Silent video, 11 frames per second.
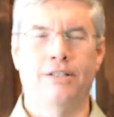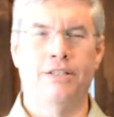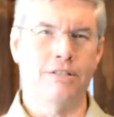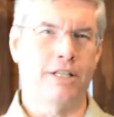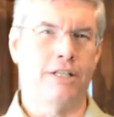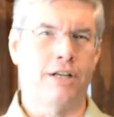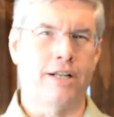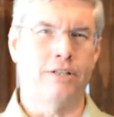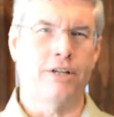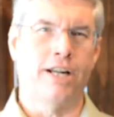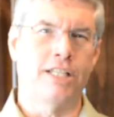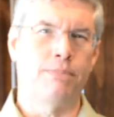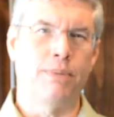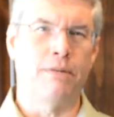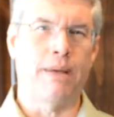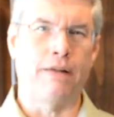Usually try to
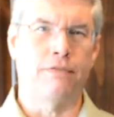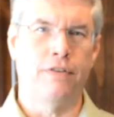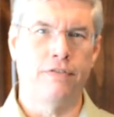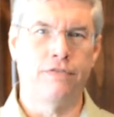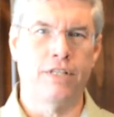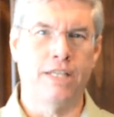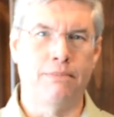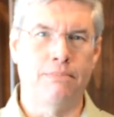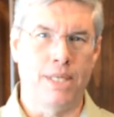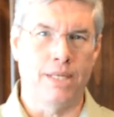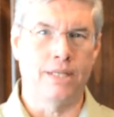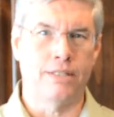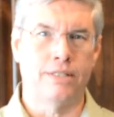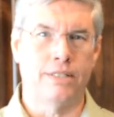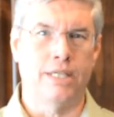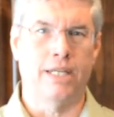spend about 15
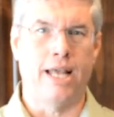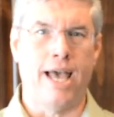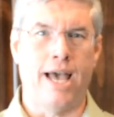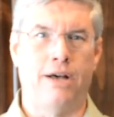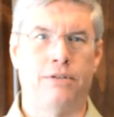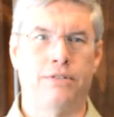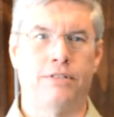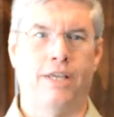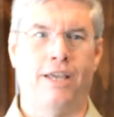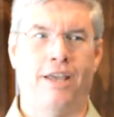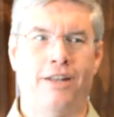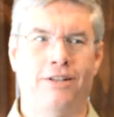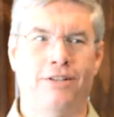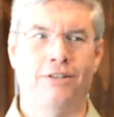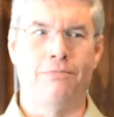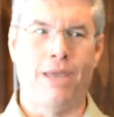minutes in a house,
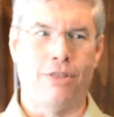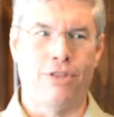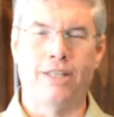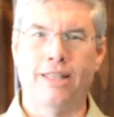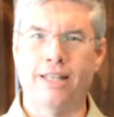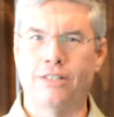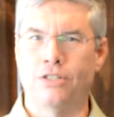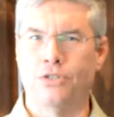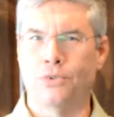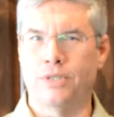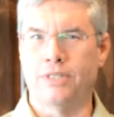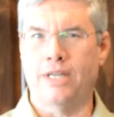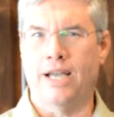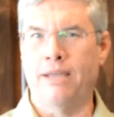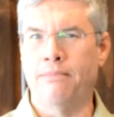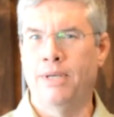and you may think that's a short
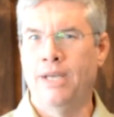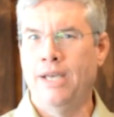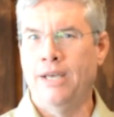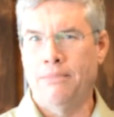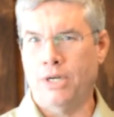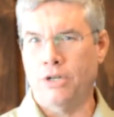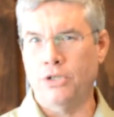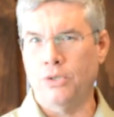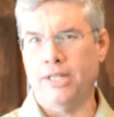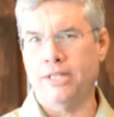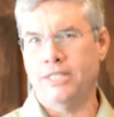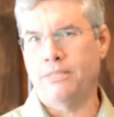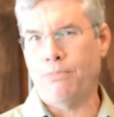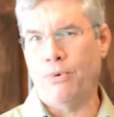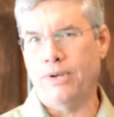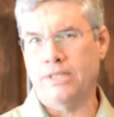time, but our goal at this
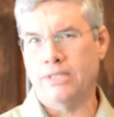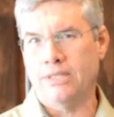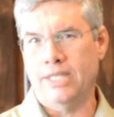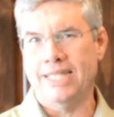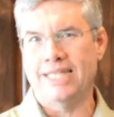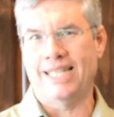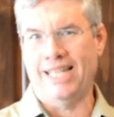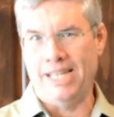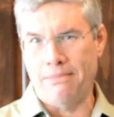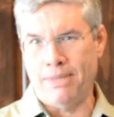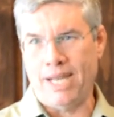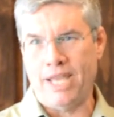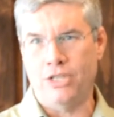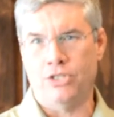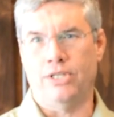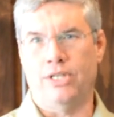point is
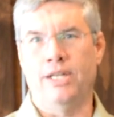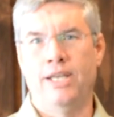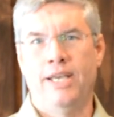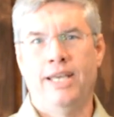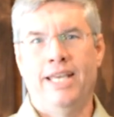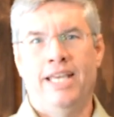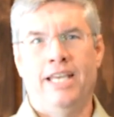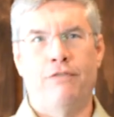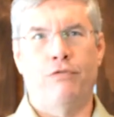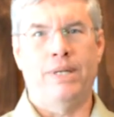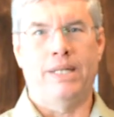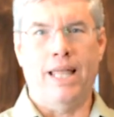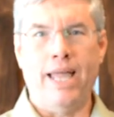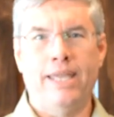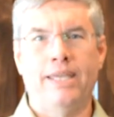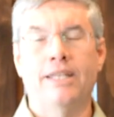elimination. If we
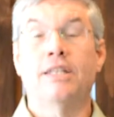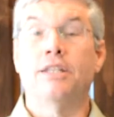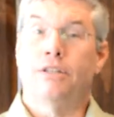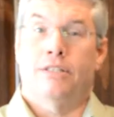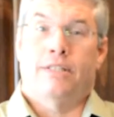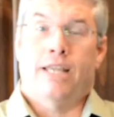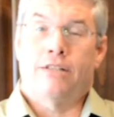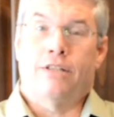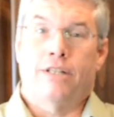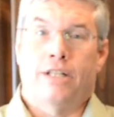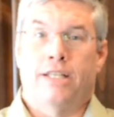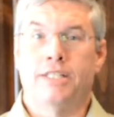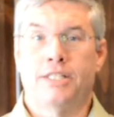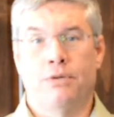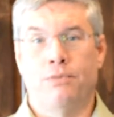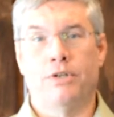like it, then it stays on the
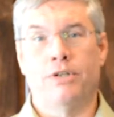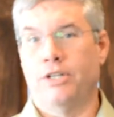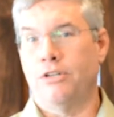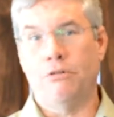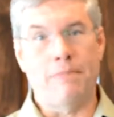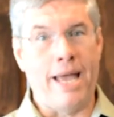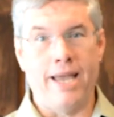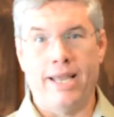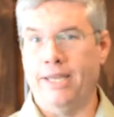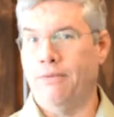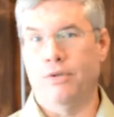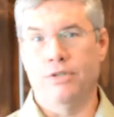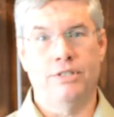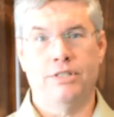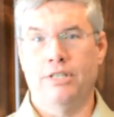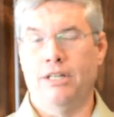list, and we're going to go back and we're
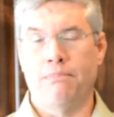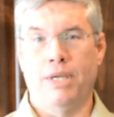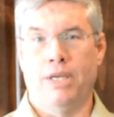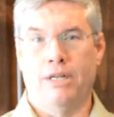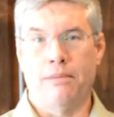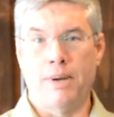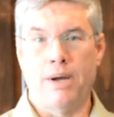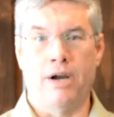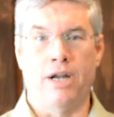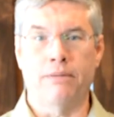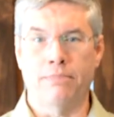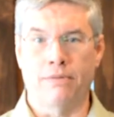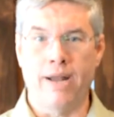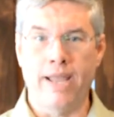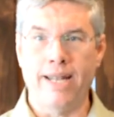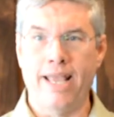just going to pick it apart. But
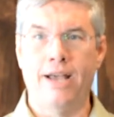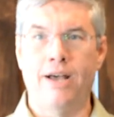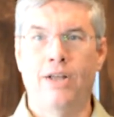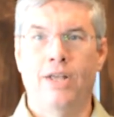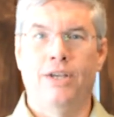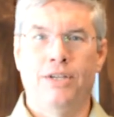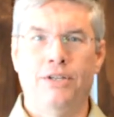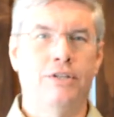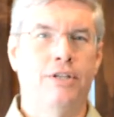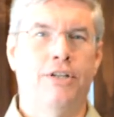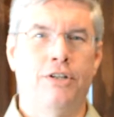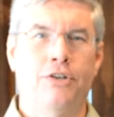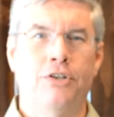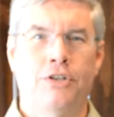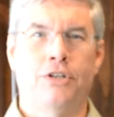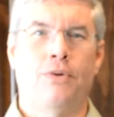right now, you're going to know,
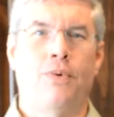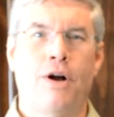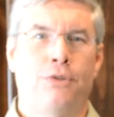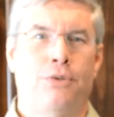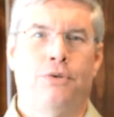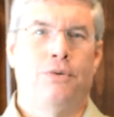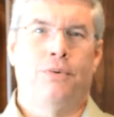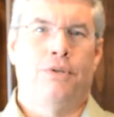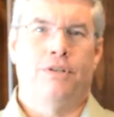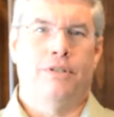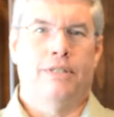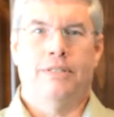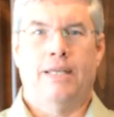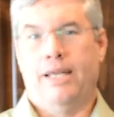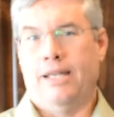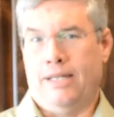you're going to walk through and you're going to
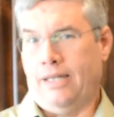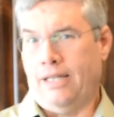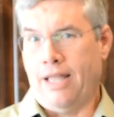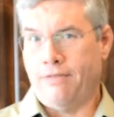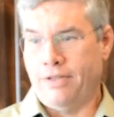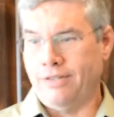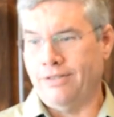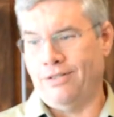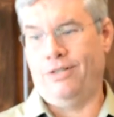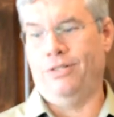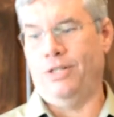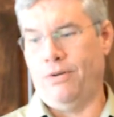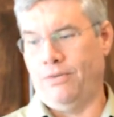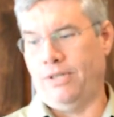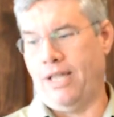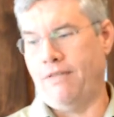say, love it or
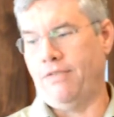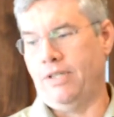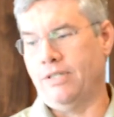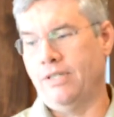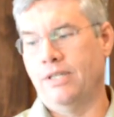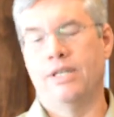don't love it.